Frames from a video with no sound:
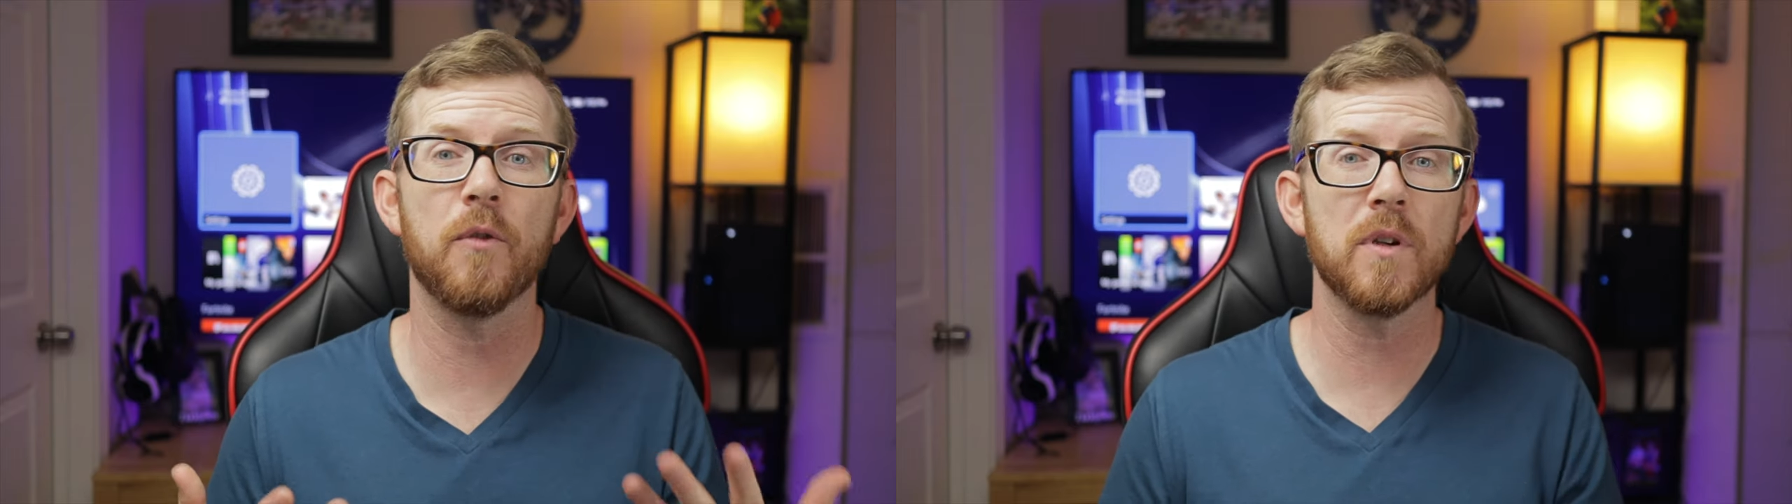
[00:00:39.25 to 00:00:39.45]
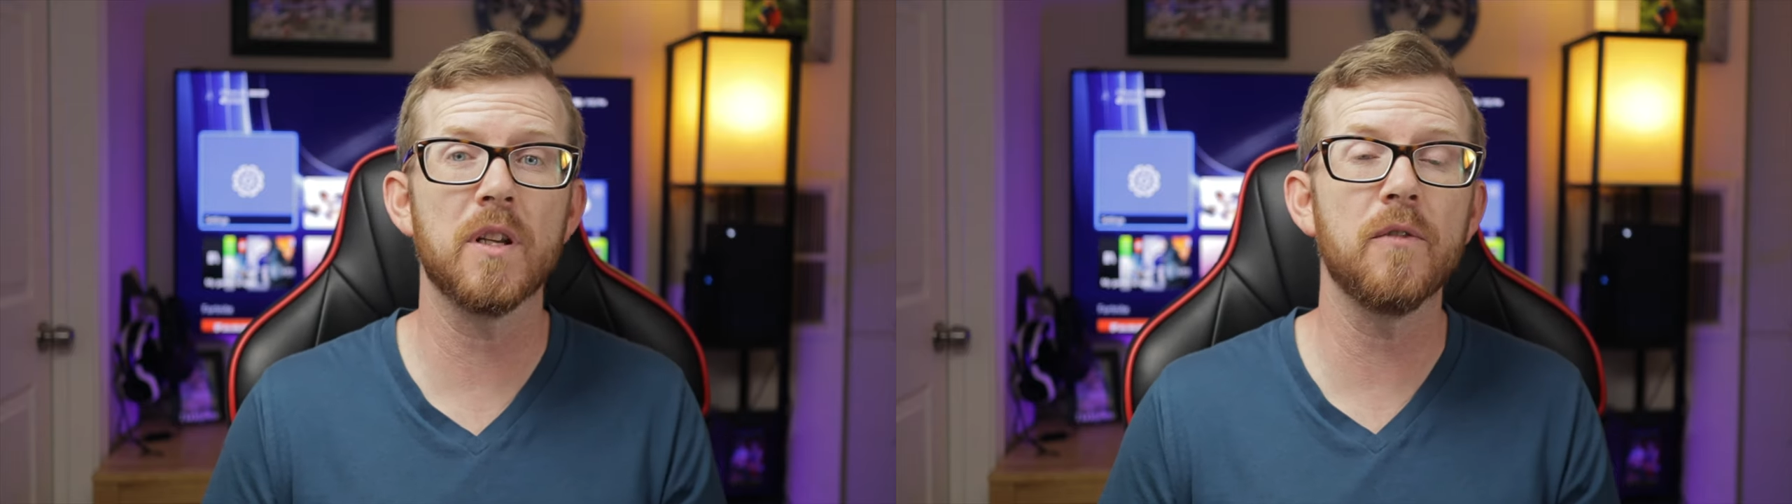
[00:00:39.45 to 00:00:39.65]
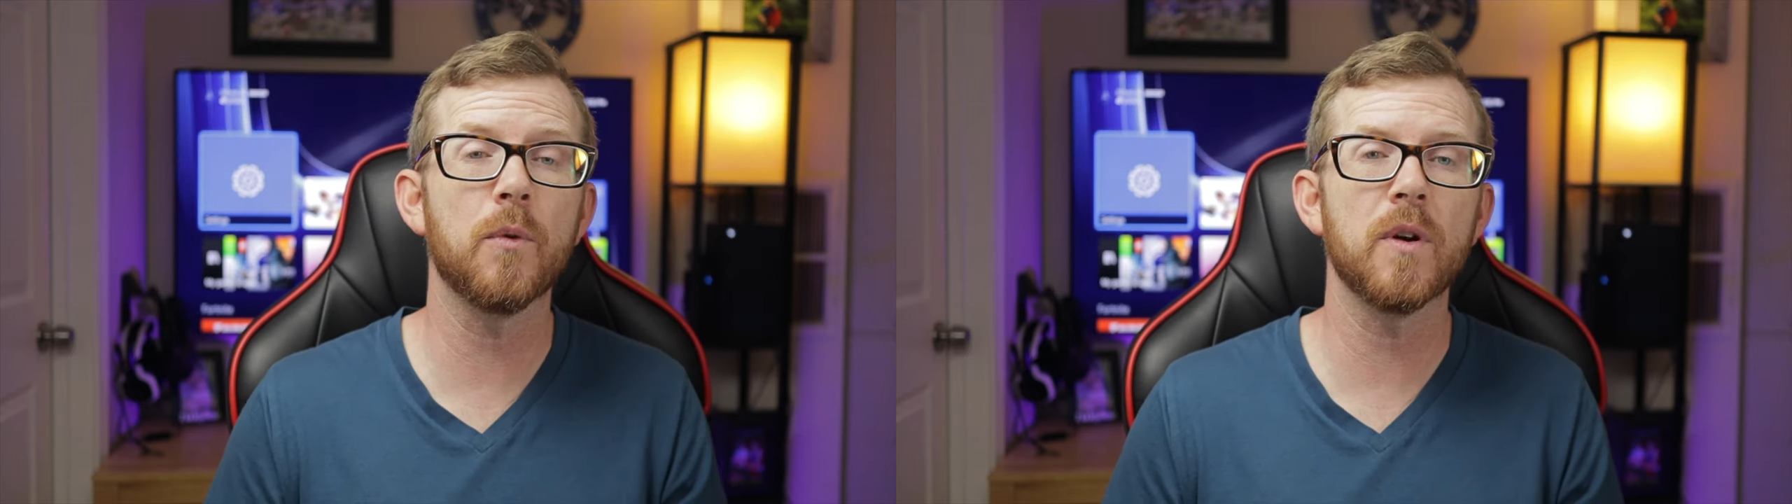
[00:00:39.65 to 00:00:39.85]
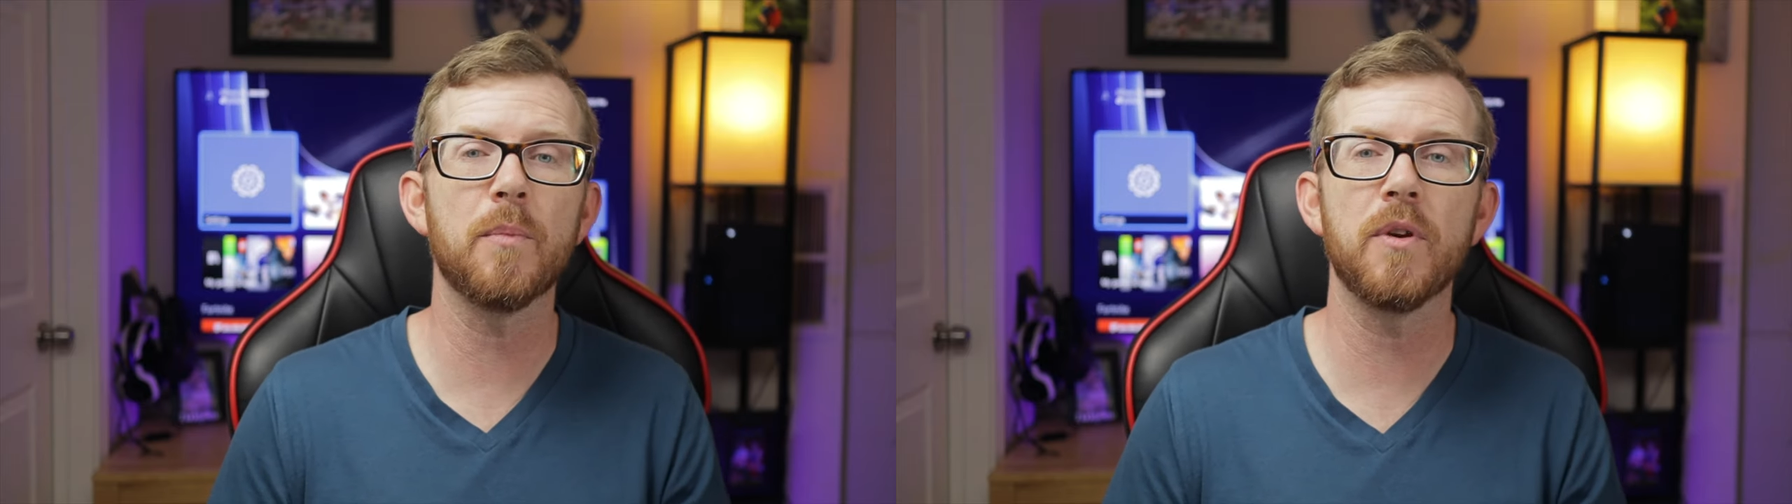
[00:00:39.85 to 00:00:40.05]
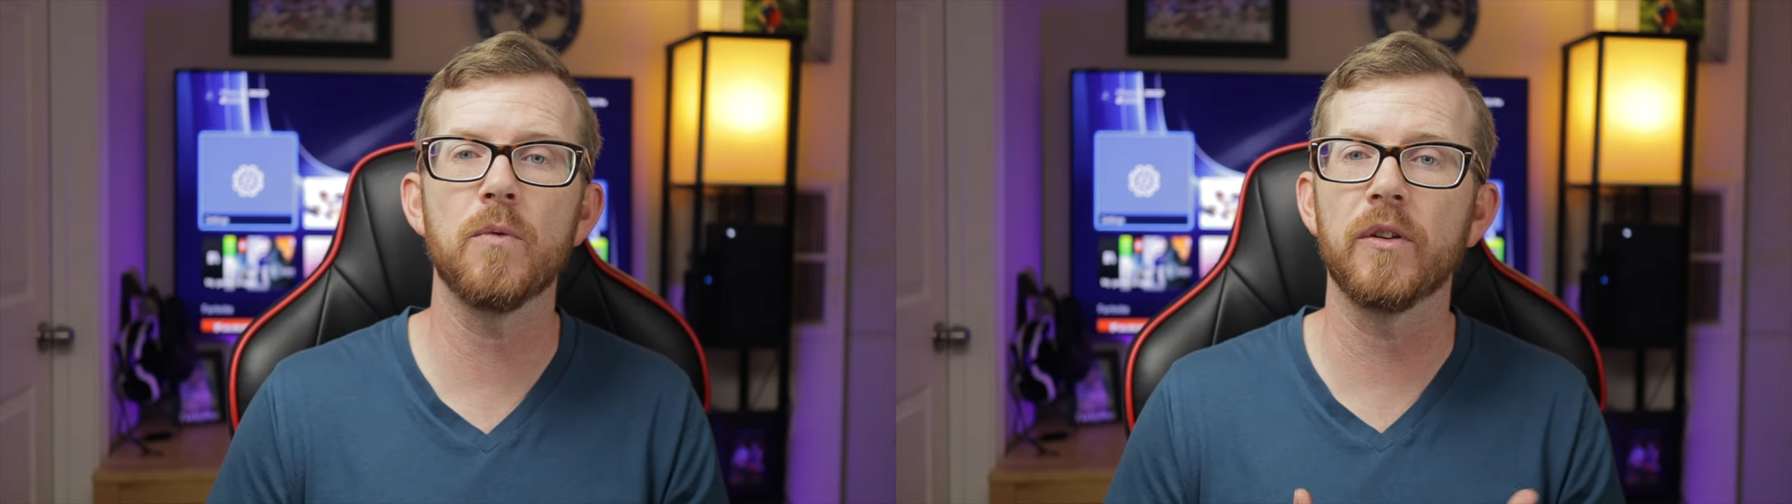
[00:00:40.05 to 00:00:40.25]
fourteen forty
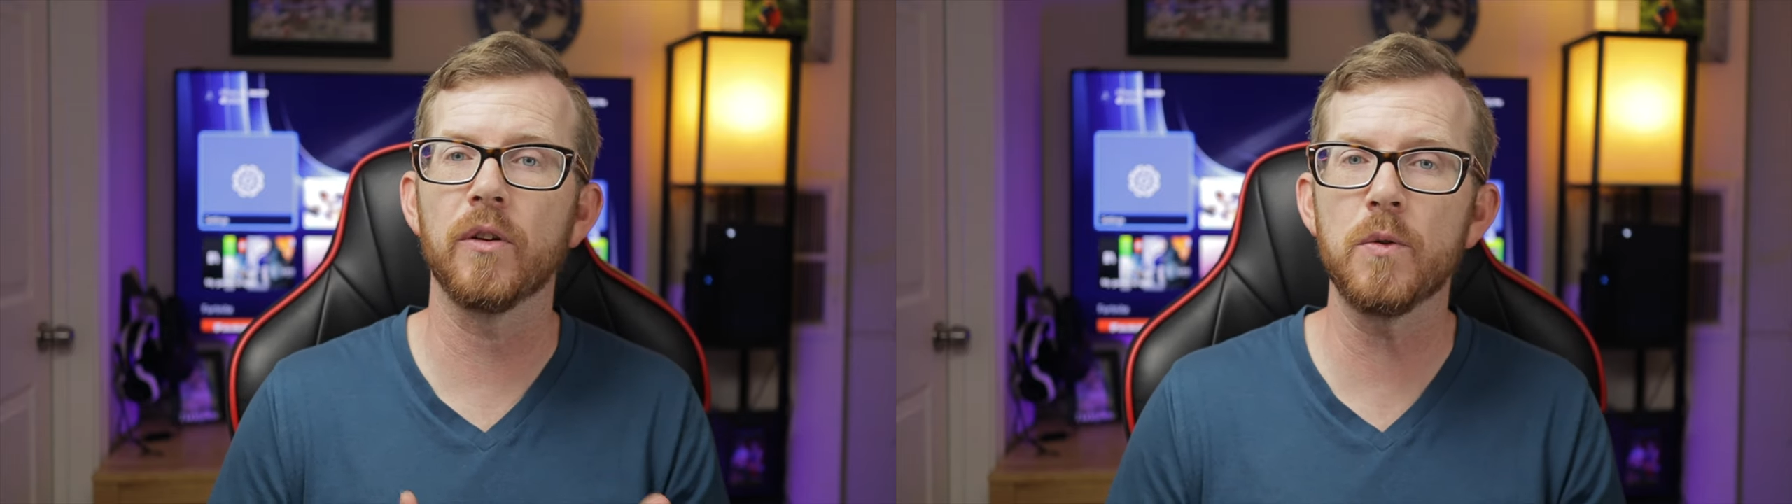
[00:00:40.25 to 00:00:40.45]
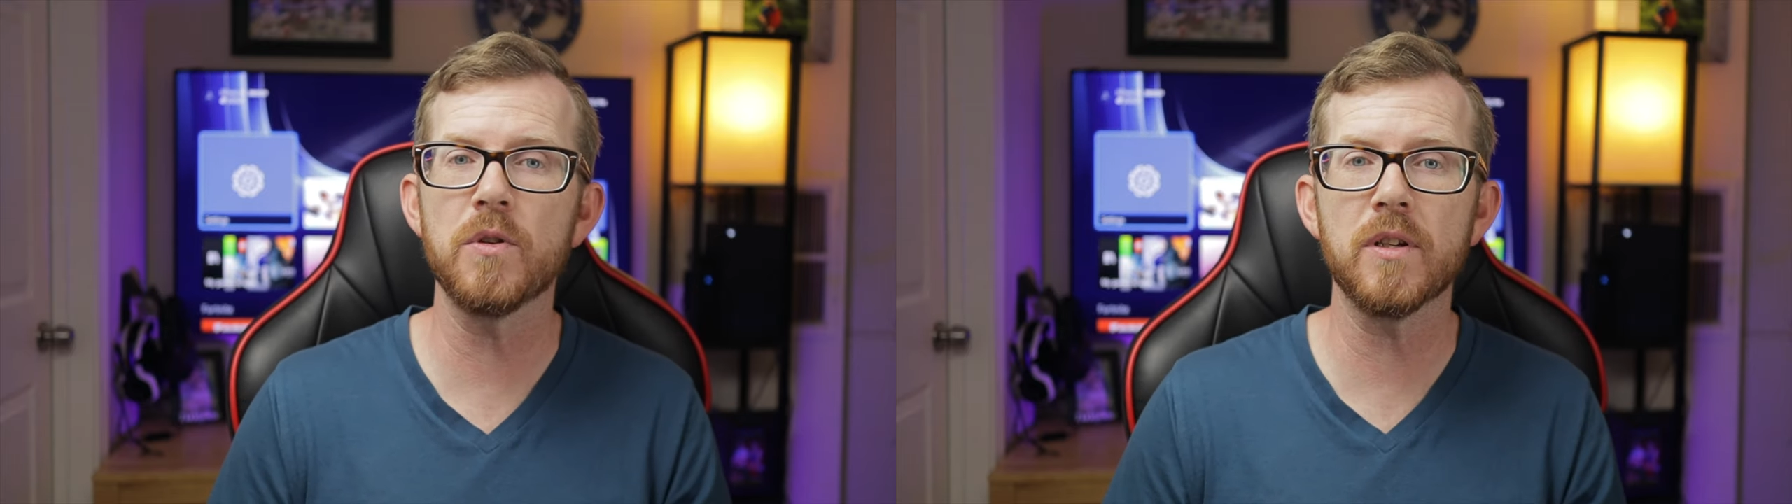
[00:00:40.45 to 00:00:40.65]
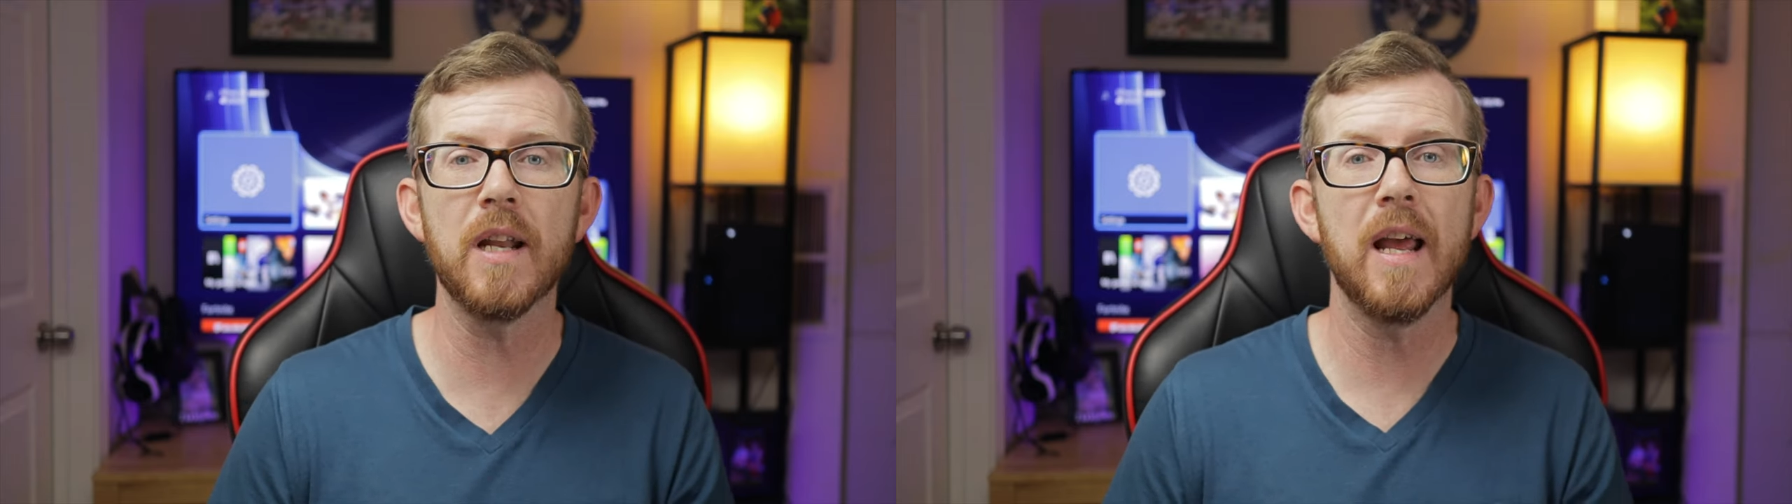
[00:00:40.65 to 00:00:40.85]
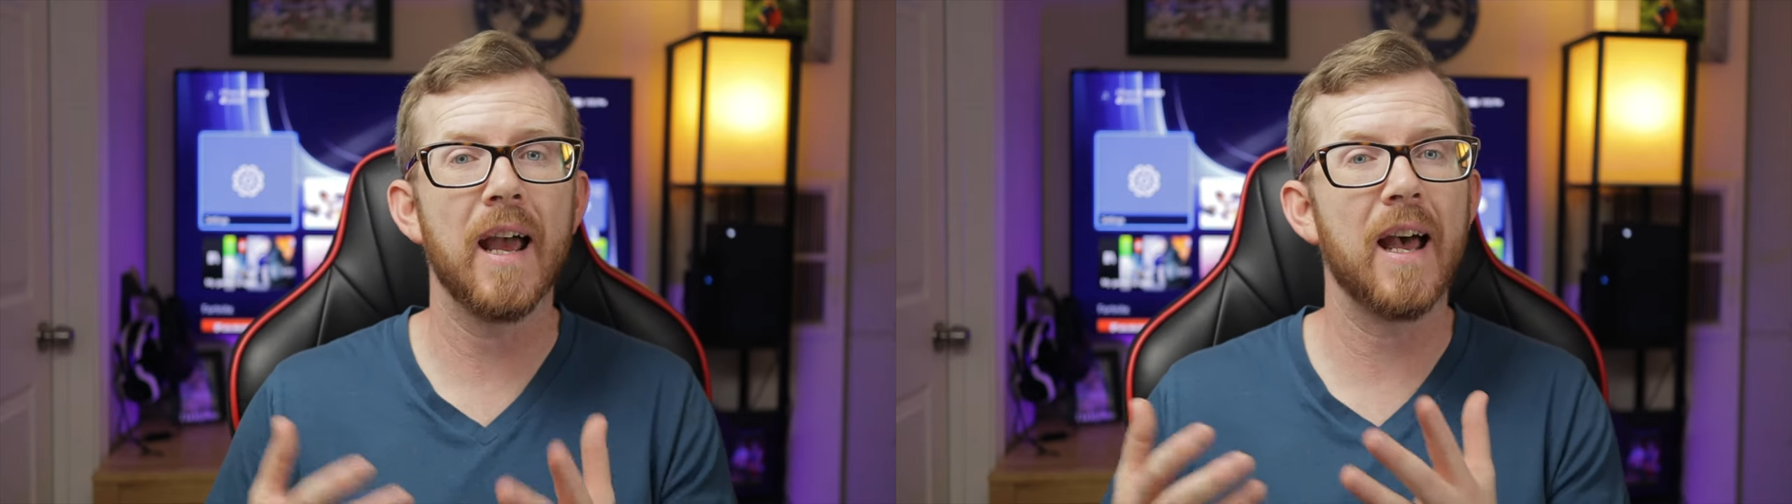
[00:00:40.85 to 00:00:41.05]
p resolution